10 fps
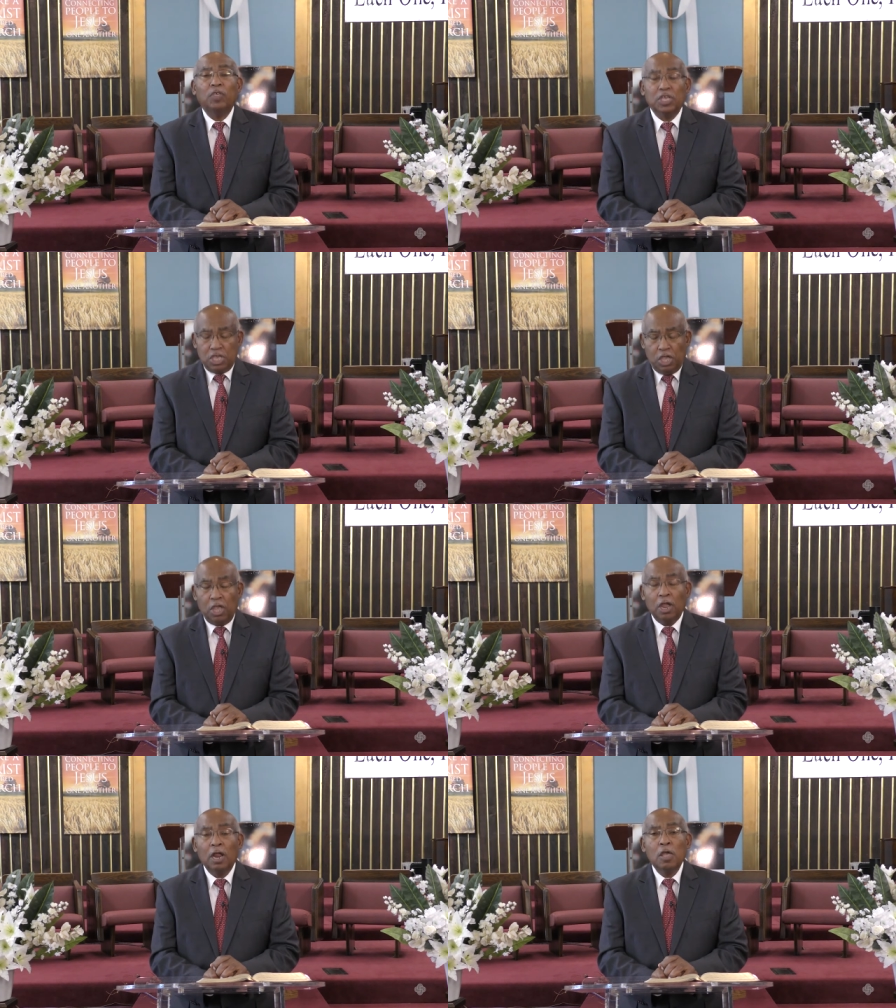of the
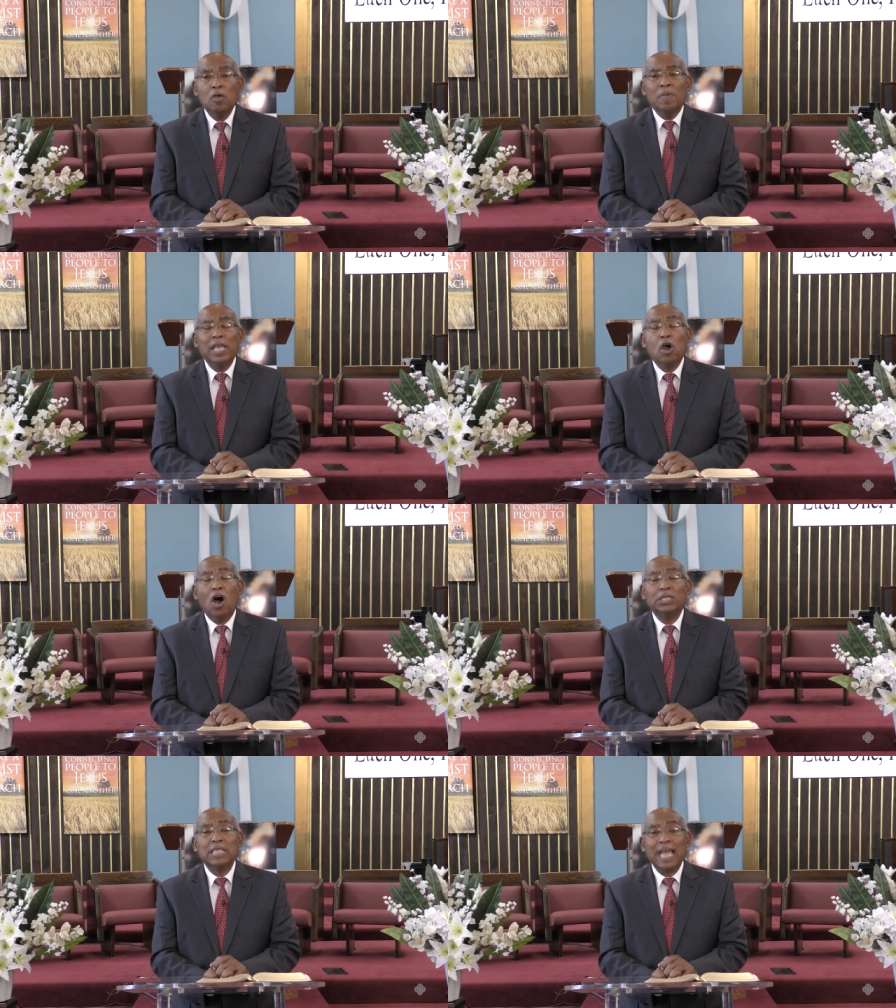year
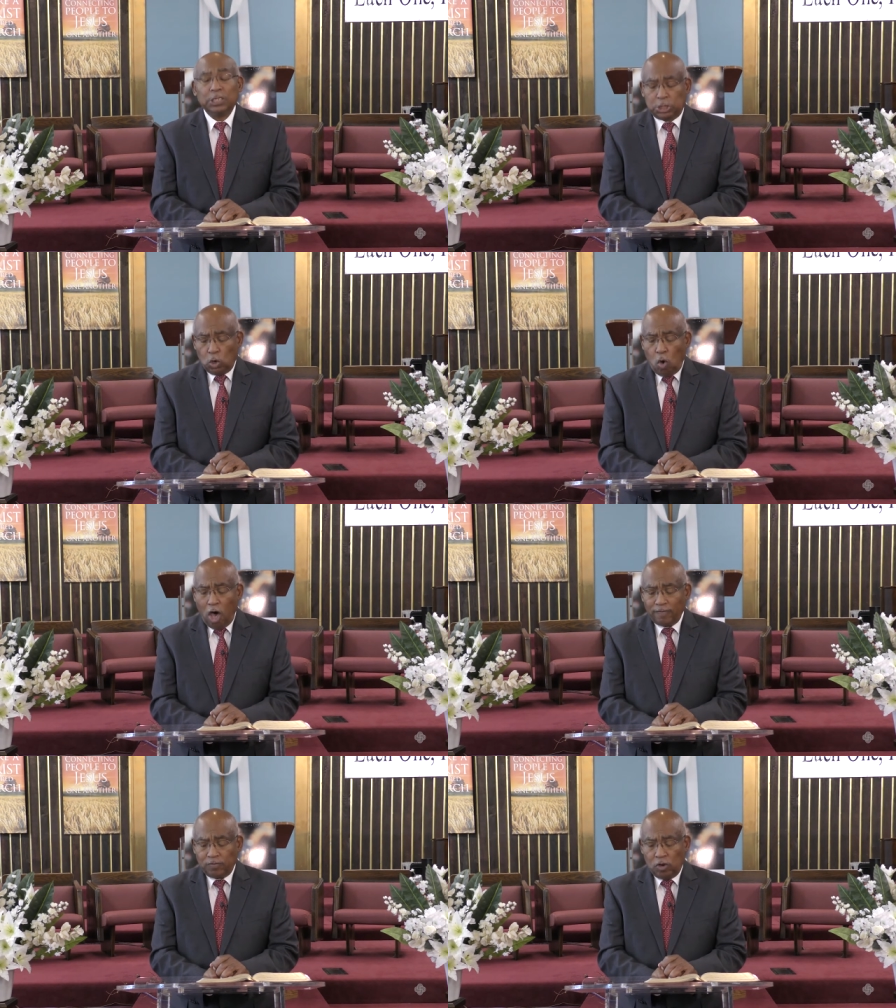because that's so
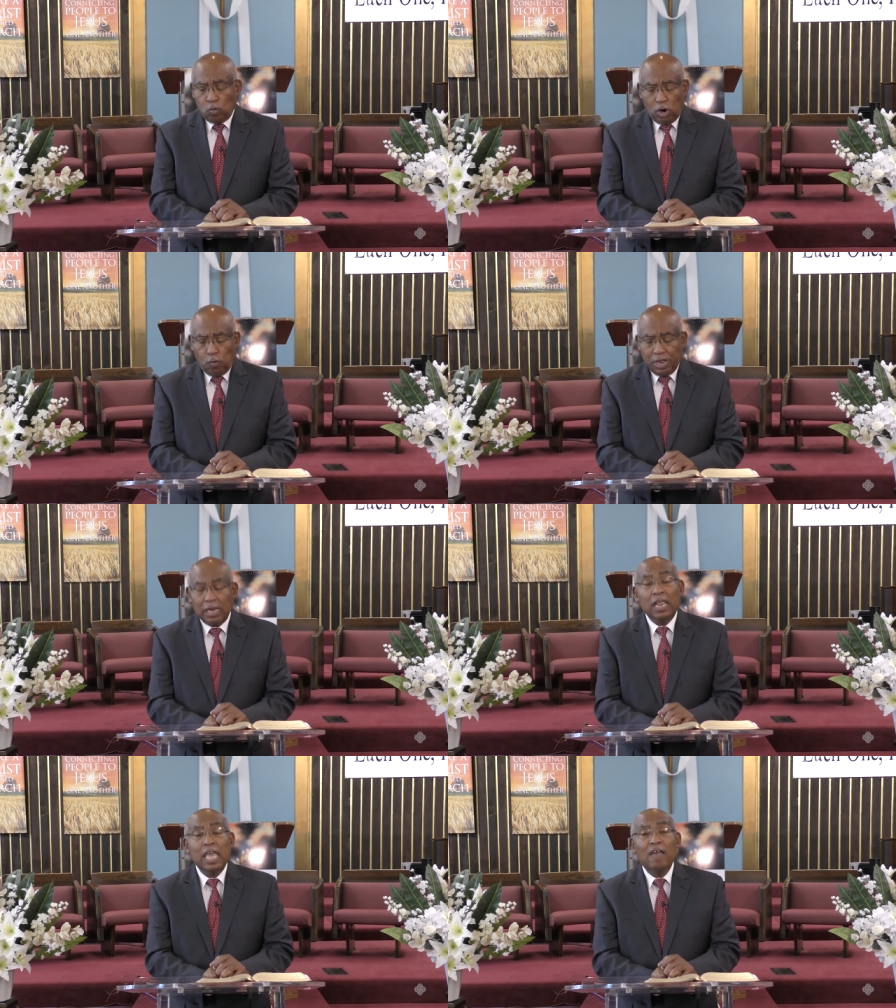often where
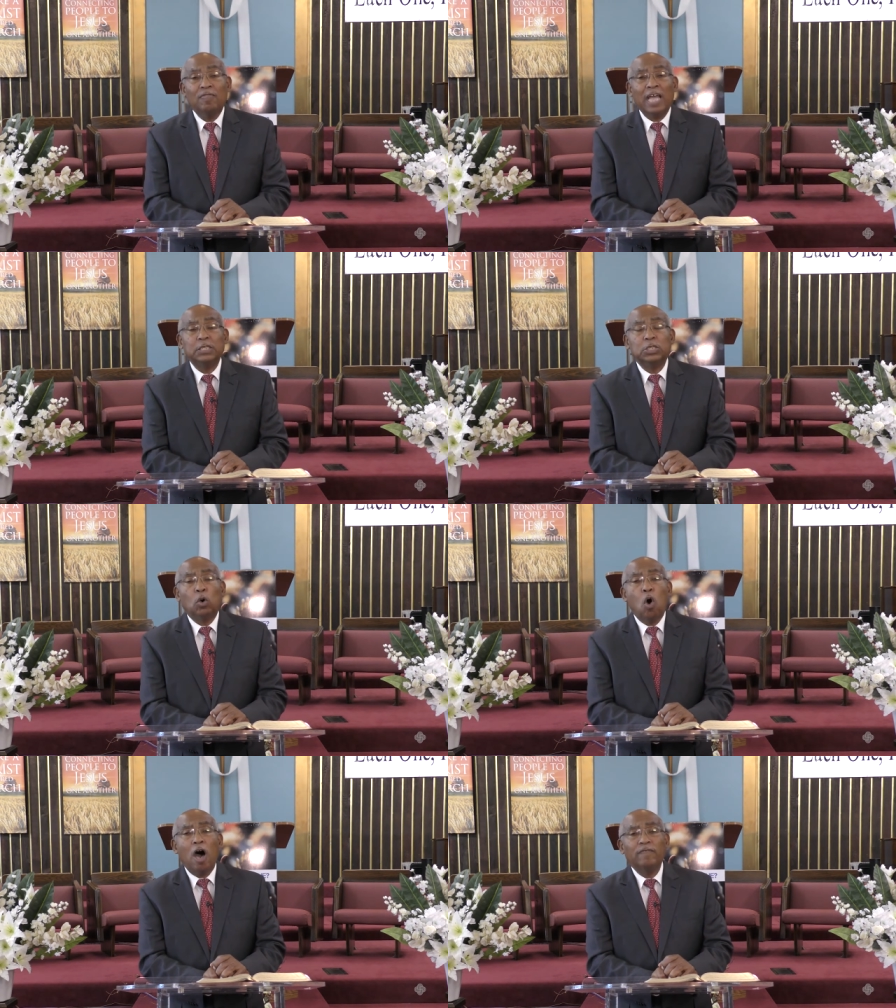we live, that's
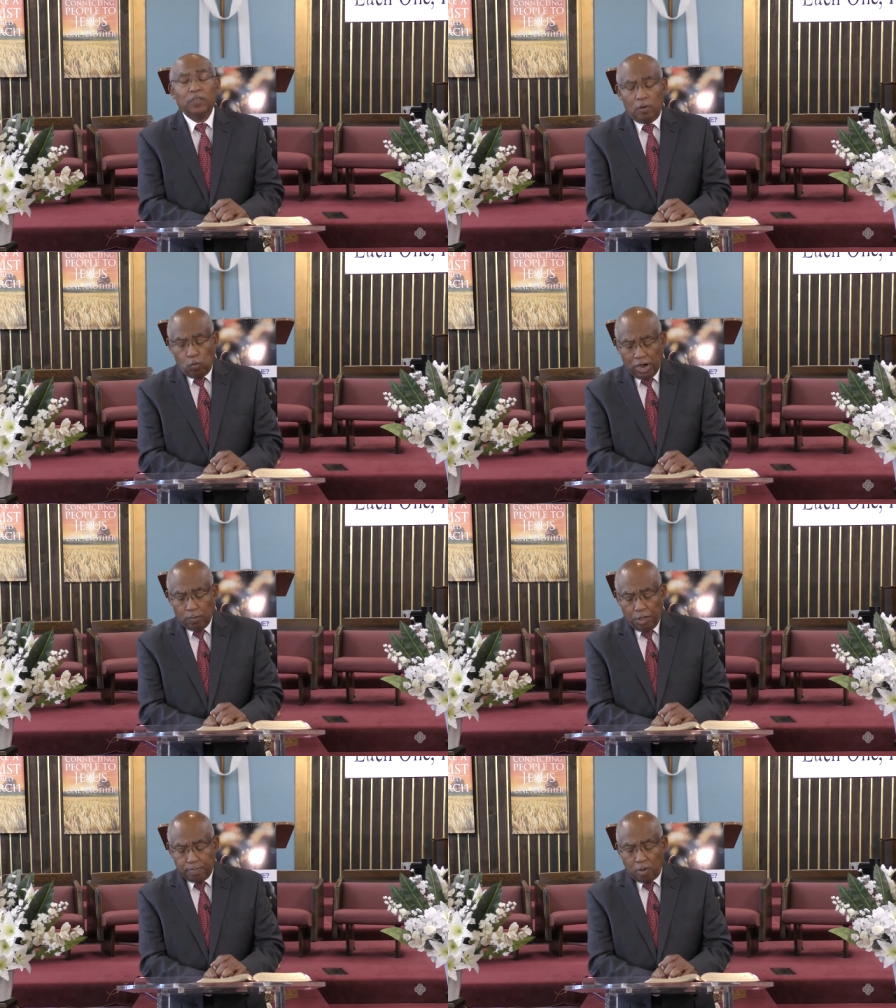so often
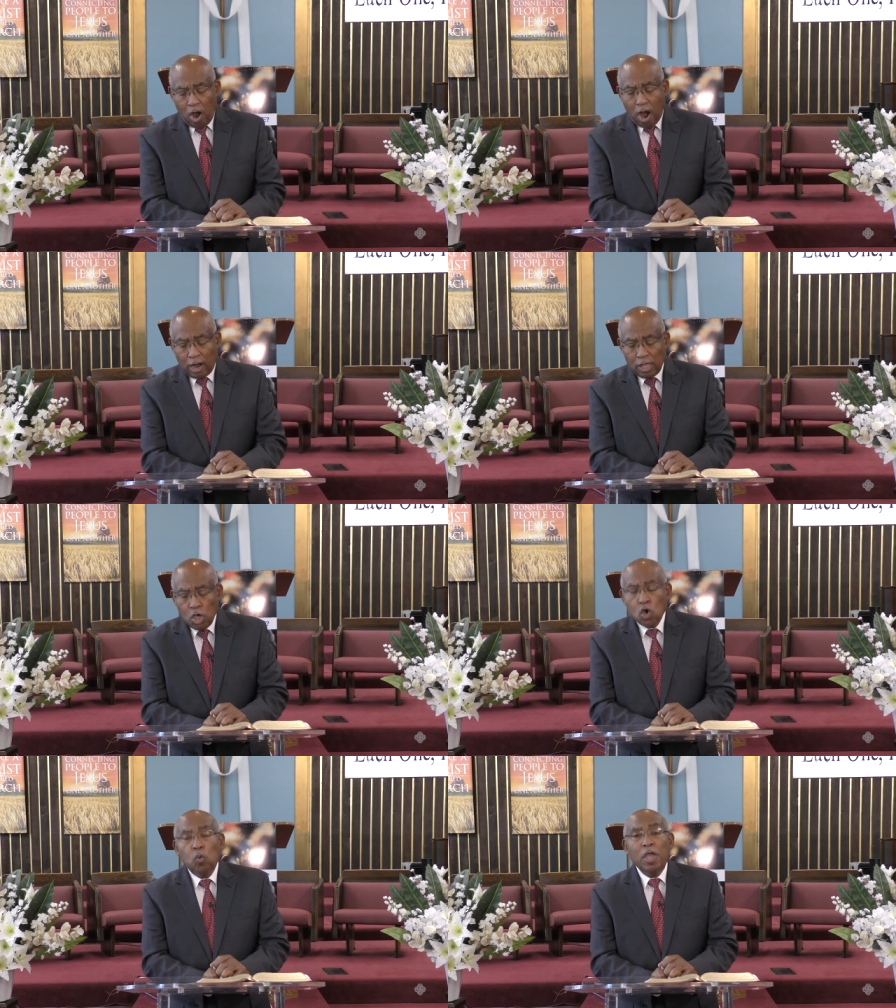where we park.
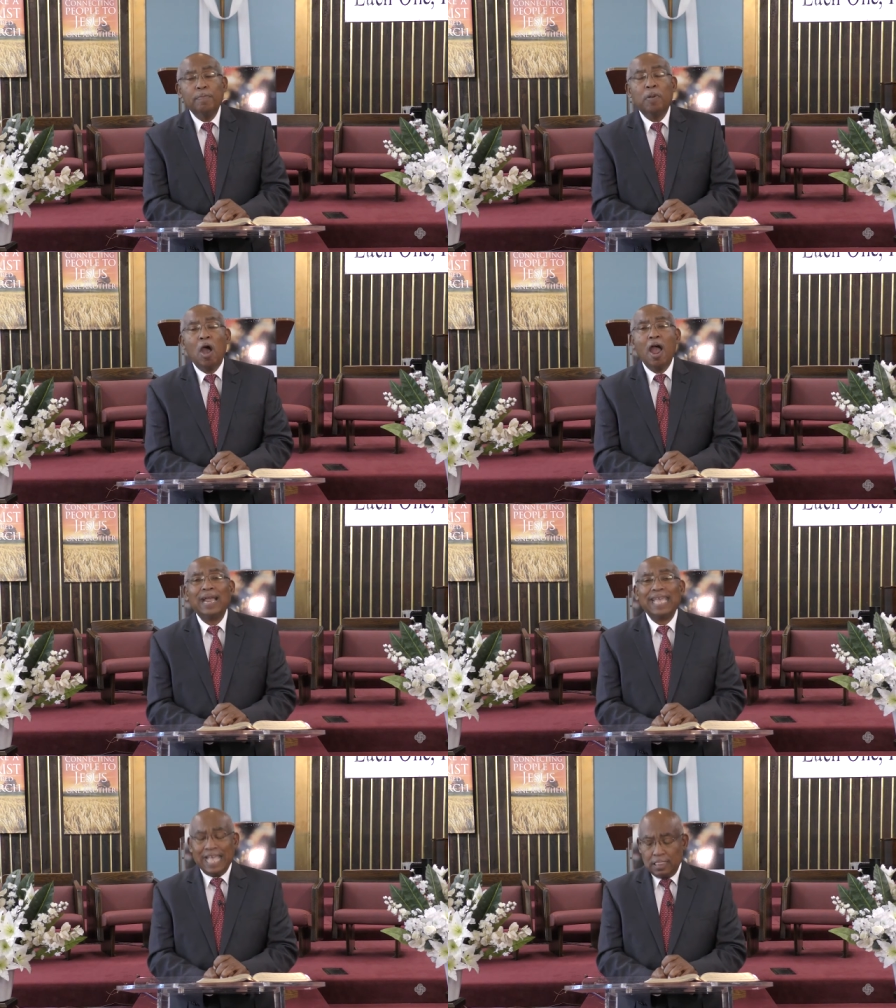We
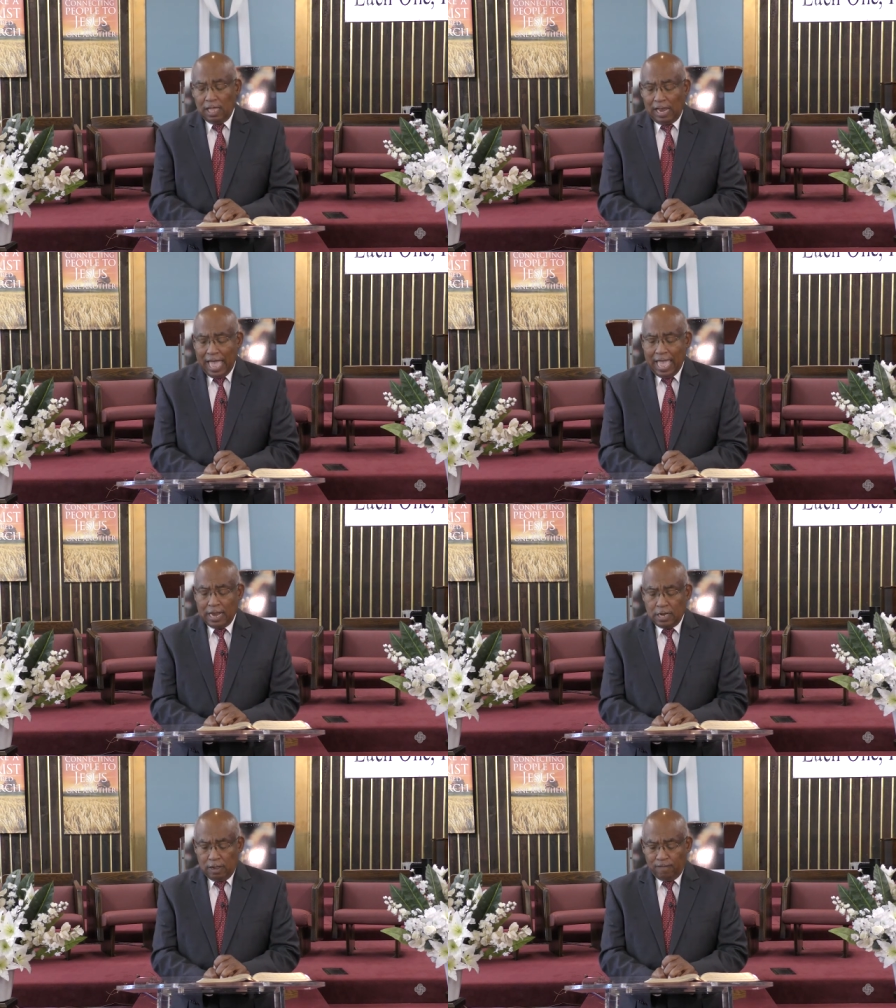park in the
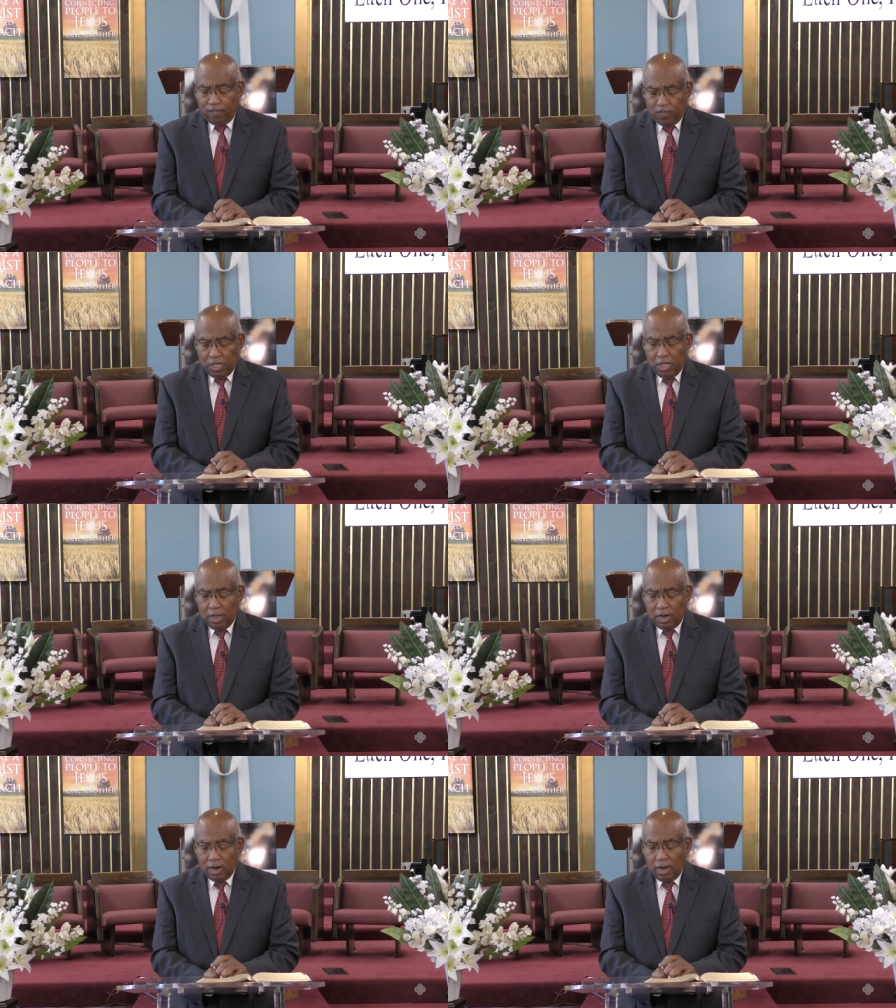land of
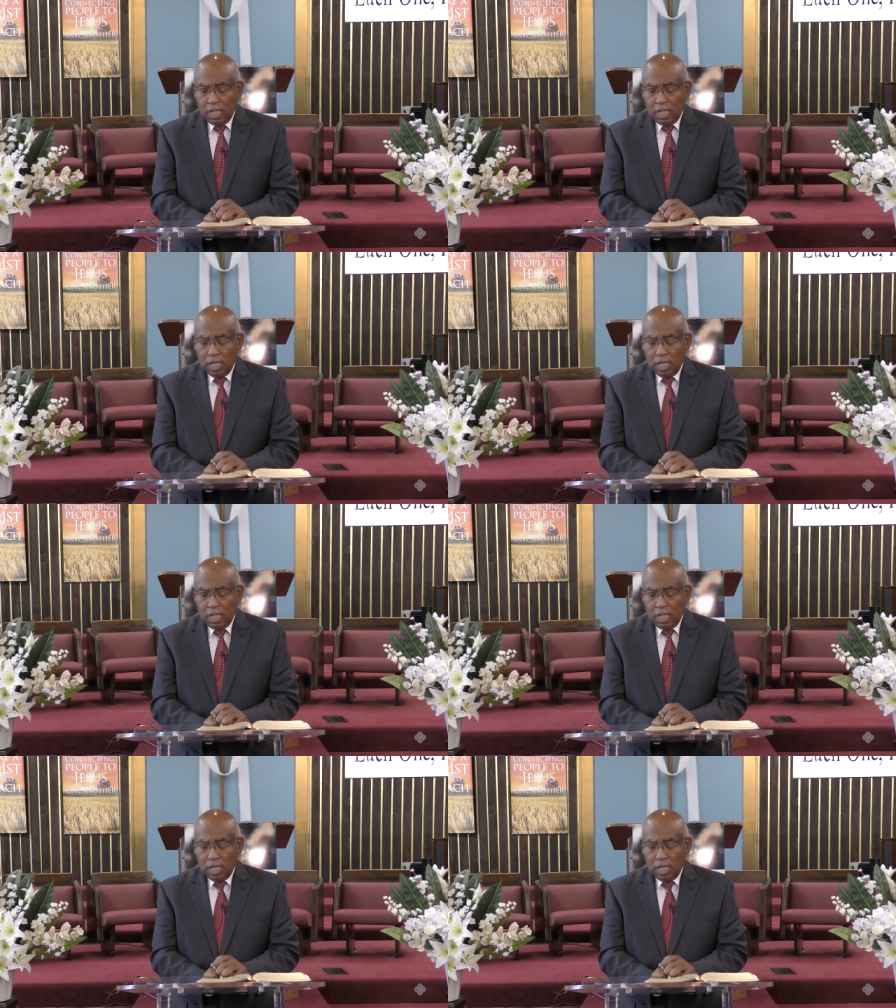fear.